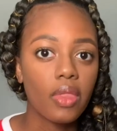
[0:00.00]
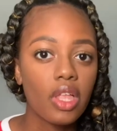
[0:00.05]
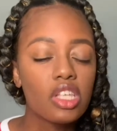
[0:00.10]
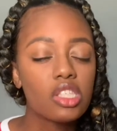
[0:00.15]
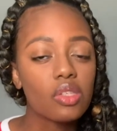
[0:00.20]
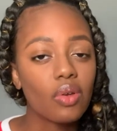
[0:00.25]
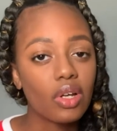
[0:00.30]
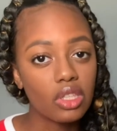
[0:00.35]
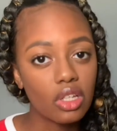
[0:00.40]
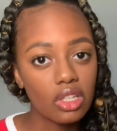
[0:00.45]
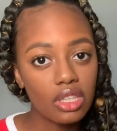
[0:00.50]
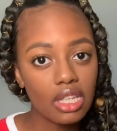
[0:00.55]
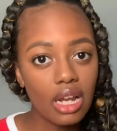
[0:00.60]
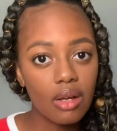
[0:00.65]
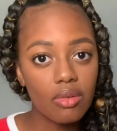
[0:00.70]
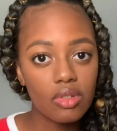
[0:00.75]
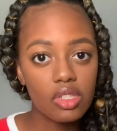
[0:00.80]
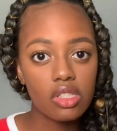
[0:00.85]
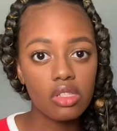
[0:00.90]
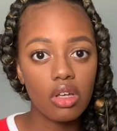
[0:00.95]
So I thought that I
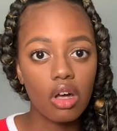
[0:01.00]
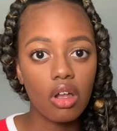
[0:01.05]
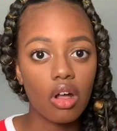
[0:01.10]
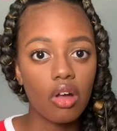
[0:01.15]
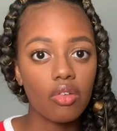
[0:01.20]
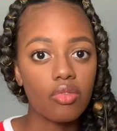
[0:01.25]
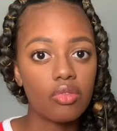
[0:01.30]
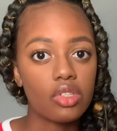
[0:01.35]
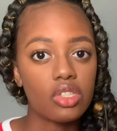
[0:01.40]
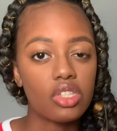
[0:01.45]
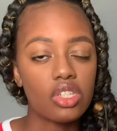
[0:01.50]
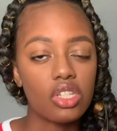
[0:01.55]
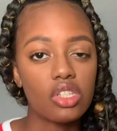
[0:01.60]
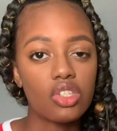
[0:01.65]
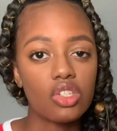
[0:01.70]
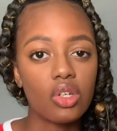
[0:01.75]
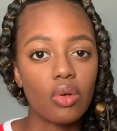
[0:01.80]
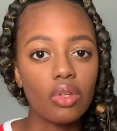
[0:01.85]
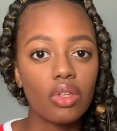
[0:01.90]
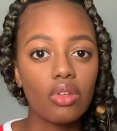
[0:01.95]
would start off with just
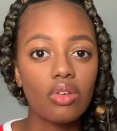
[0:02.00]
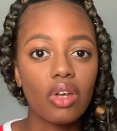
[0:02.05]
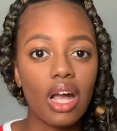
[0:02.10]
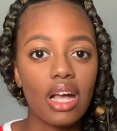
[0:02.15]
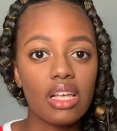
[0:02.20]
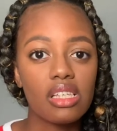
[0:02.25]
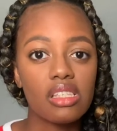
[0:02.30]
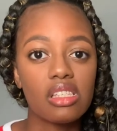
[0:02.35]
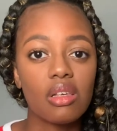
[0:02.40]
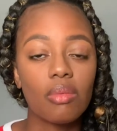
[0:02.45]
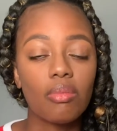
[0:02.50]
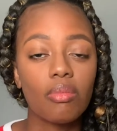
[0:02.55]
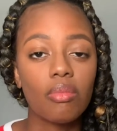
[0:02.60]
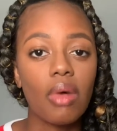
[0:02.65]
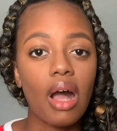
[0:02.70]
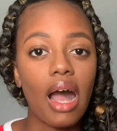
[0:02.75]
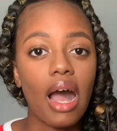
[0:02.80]
showing you guys some